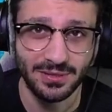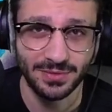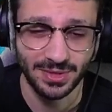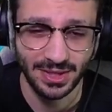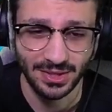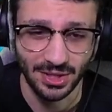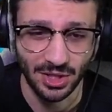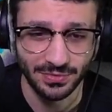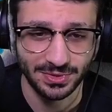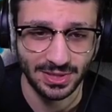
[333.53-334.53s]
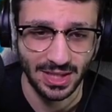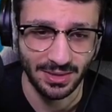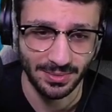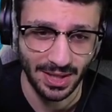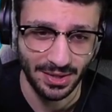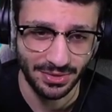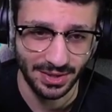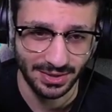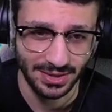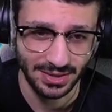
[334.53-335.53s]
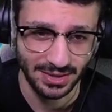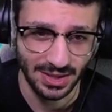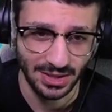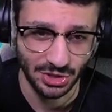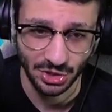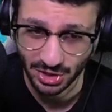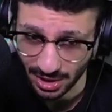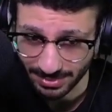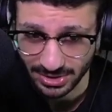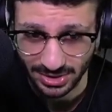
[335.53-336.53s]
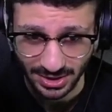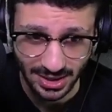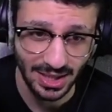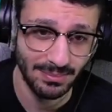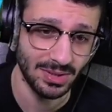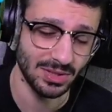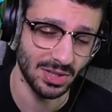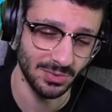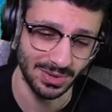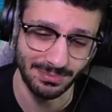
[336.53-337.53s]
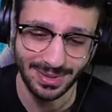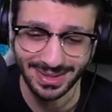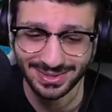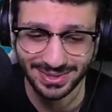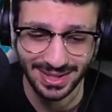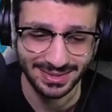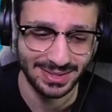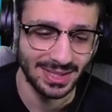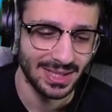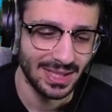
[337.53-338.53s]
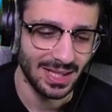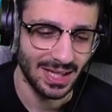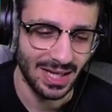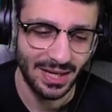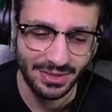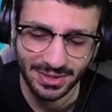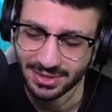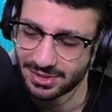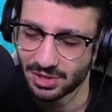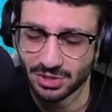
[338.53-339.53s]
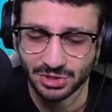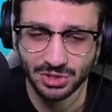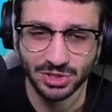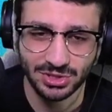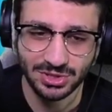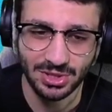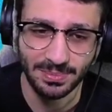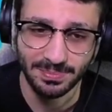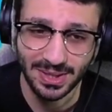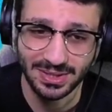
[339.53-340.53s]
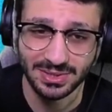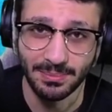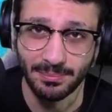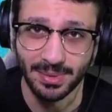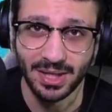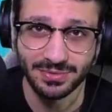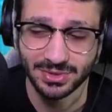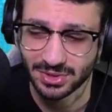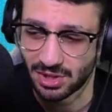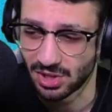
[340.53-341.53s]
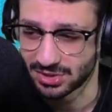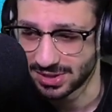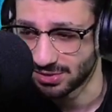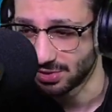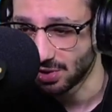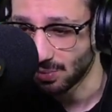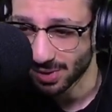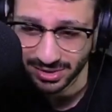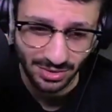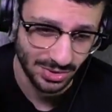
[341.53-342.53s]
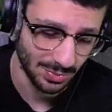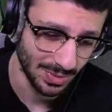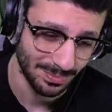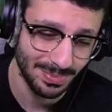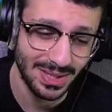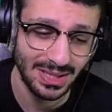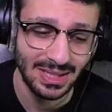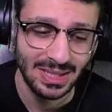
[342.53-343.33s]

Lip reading: for the nerfs that I think that should come into the game along with the mini set. I think that there should still be some buffs to cards. I don't know what those would be.